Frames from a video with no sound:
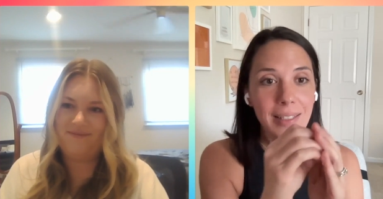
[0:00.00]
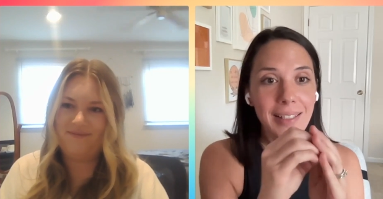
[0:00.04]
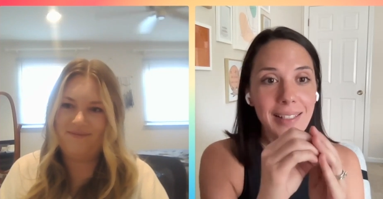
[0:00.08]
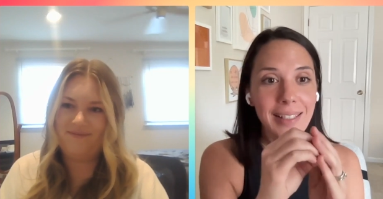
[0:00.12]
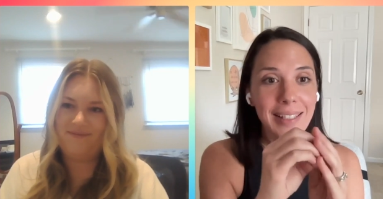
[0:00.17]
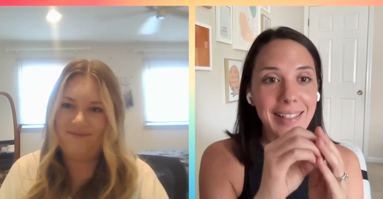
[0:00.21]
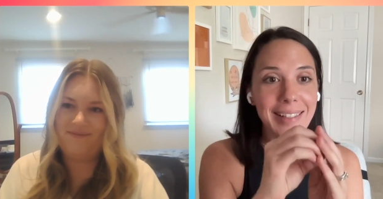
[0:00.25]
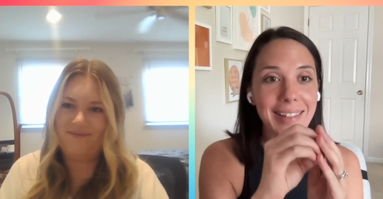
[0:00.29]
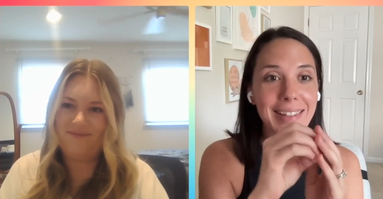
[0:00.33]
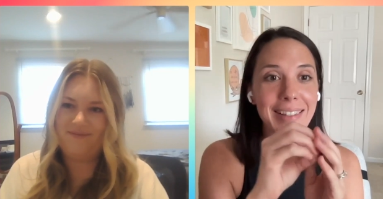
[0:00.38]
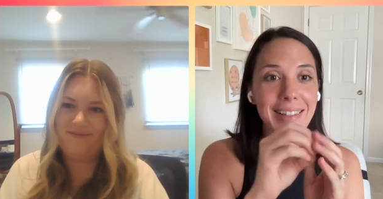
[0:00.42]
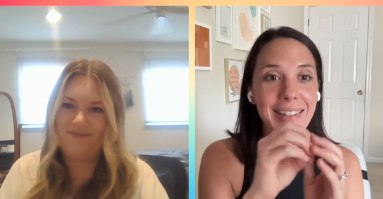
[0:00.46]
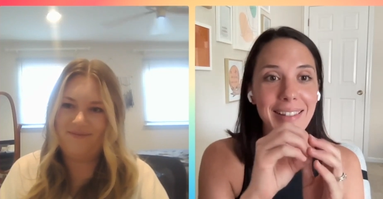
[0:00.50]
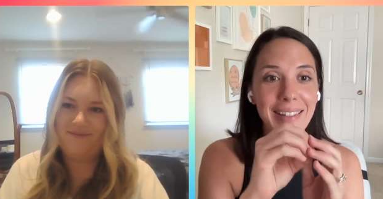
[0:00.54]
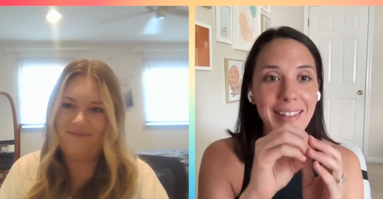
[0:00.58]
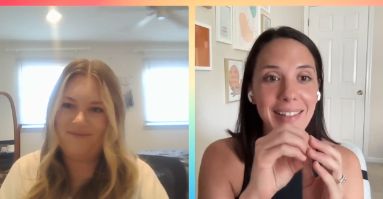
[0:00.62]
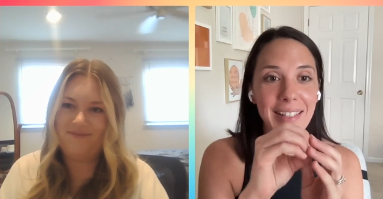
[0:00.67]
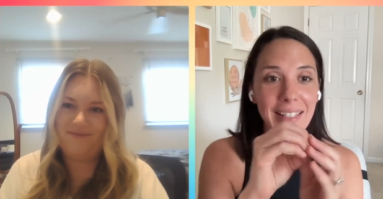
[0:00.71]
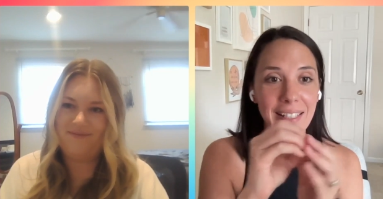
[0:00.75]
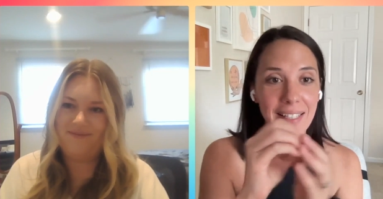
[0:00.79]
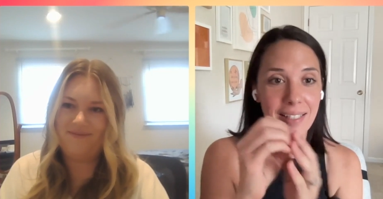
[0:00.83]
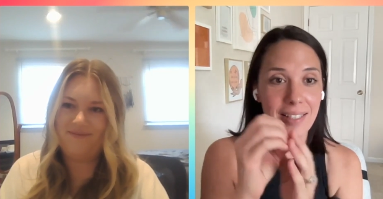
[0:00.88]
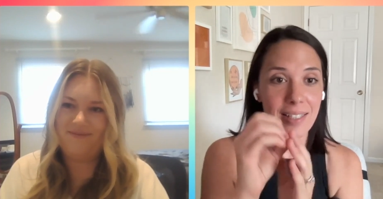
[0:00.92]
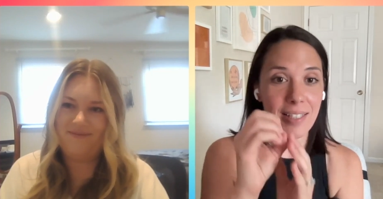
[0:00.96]
Speaker 1: in
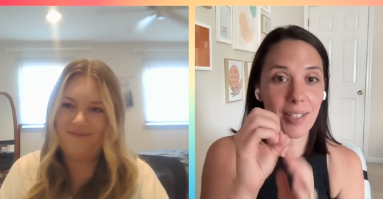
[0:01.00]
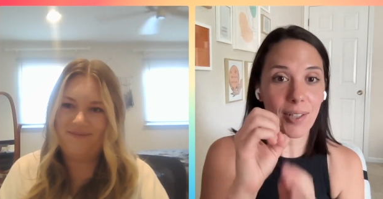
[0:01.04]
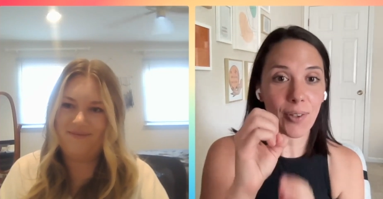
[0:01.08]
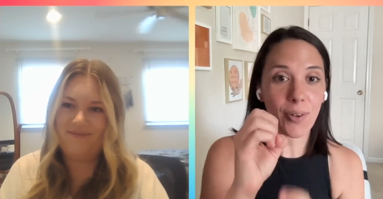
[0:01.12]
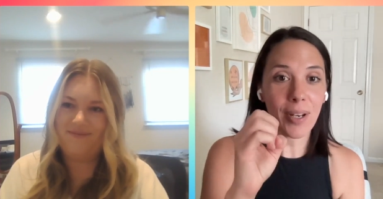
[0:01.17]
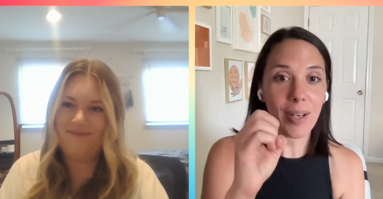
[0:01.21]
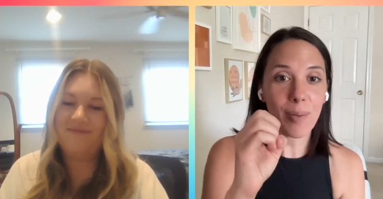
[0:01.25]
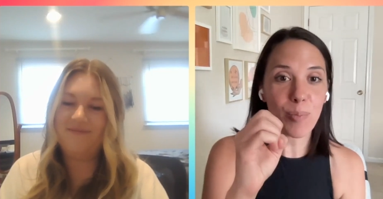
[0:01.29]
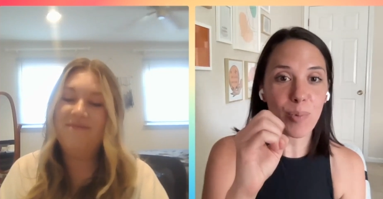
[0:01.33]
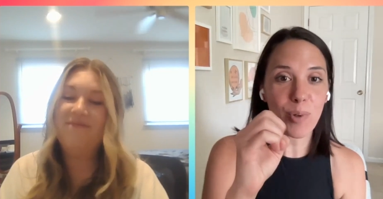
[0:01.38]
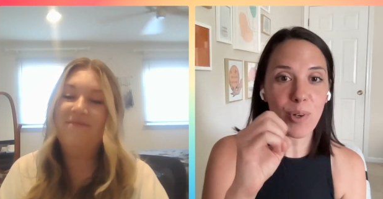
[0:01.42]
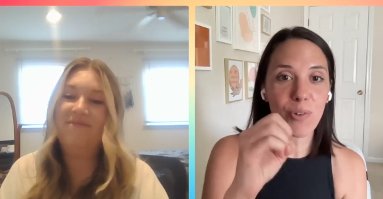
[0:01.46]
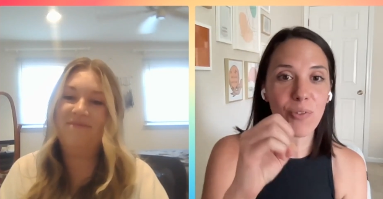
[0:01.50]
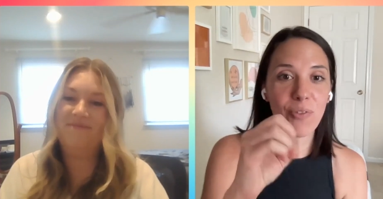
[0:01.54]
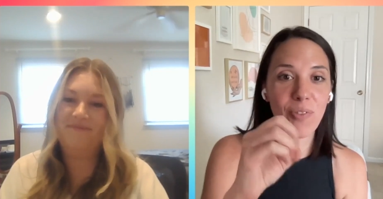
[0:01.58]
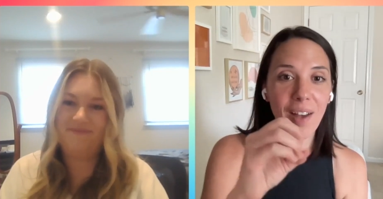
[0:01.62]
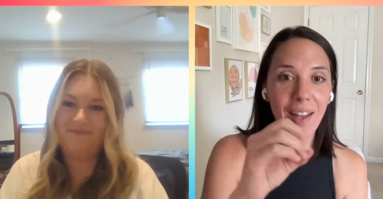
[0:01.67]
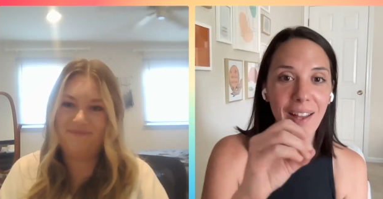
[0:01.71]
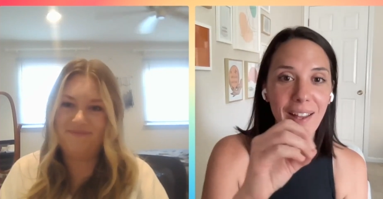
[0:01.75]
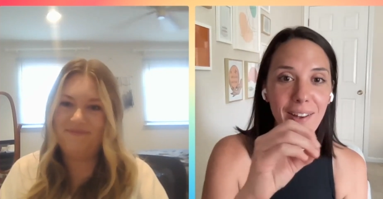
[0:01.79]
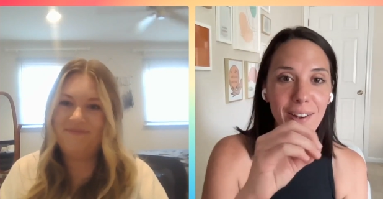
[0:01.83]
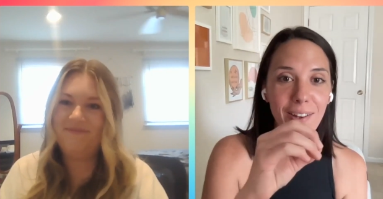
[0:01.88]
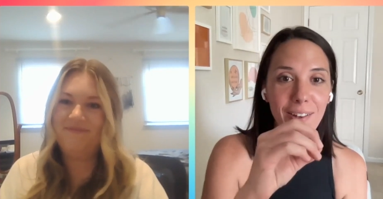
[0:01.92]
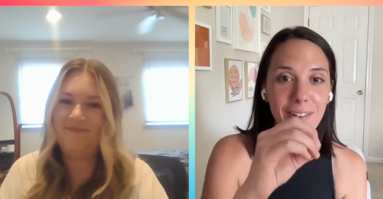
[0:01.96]
the Instagram
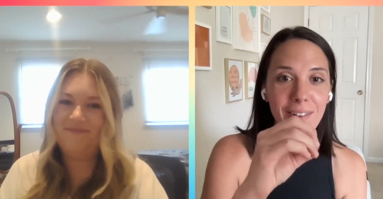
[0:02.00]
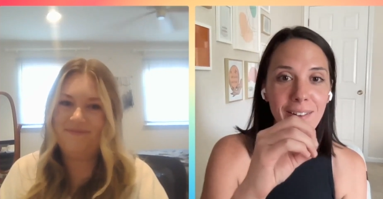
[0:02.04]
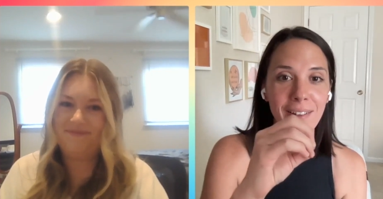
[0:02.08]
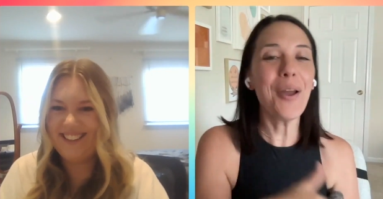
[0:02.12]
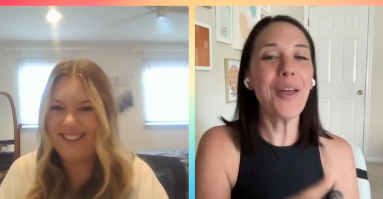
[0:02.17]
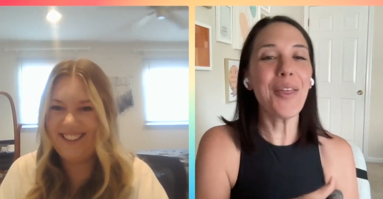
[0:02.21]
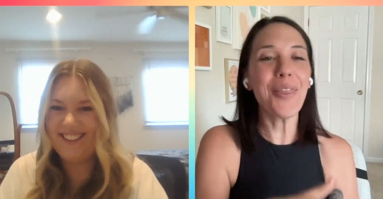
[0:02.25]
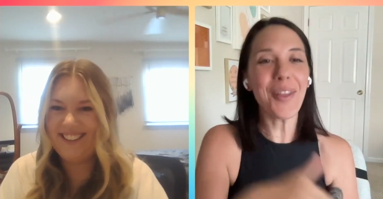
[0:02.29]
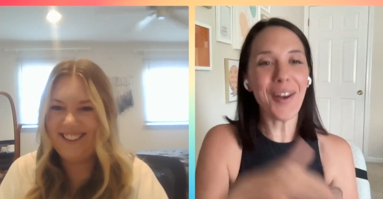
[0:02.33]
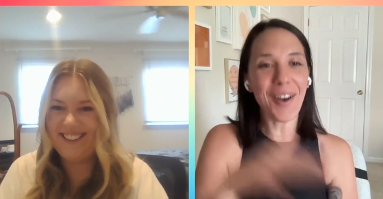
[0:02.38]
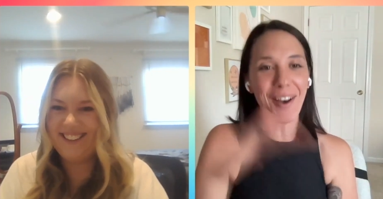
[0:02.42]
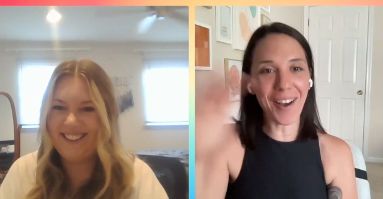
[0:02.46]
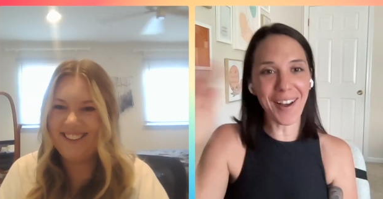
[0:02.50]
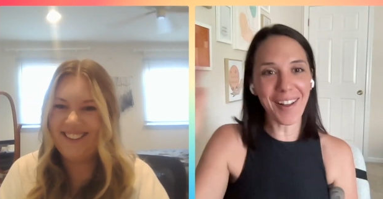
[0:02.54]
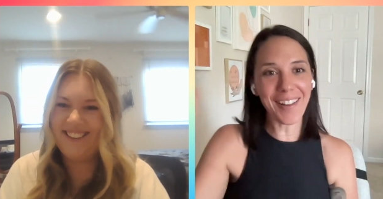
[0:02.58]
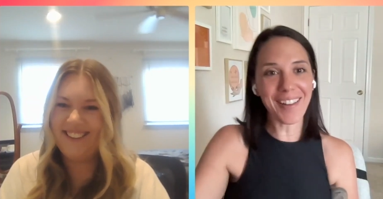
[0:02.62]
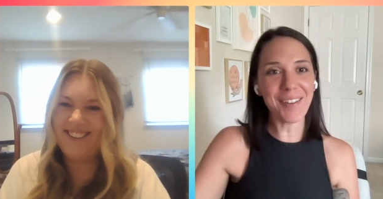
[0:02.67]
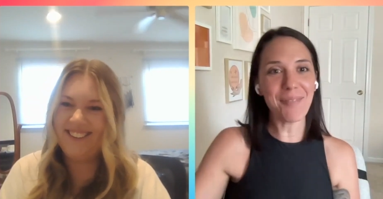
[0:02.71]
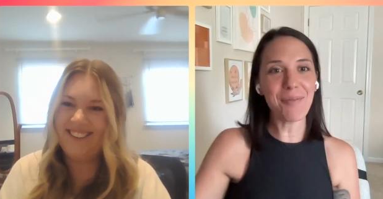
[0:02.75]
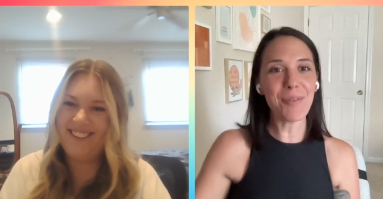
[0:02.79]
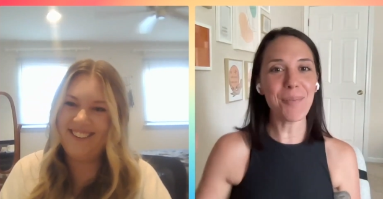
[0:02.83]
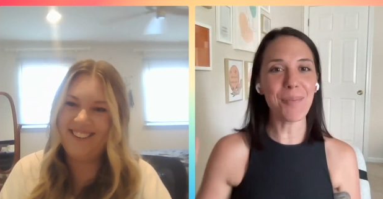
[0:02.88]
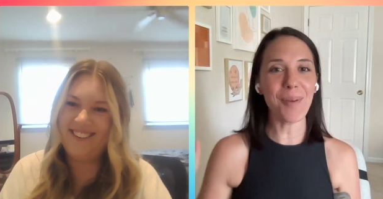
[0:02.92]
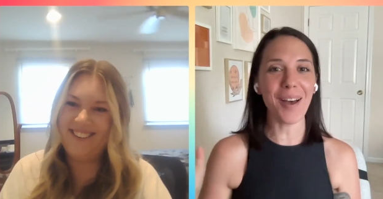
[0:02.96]
profile with all
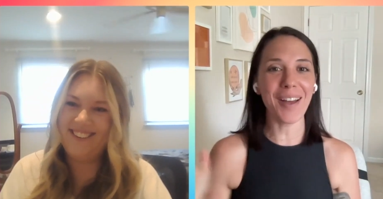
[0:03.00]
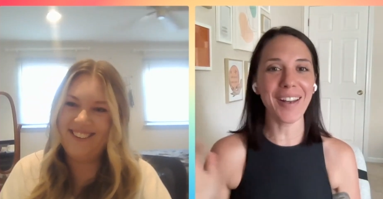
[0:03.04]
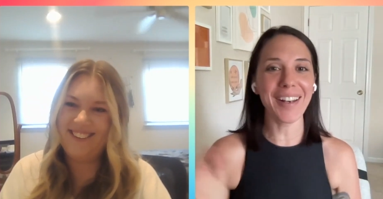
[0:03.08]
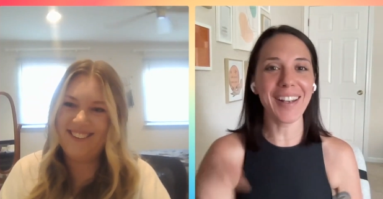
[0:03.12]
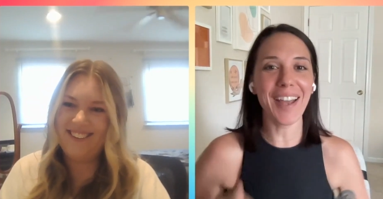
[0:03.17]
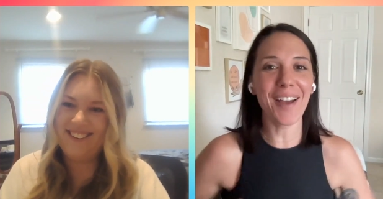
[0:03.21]
of the body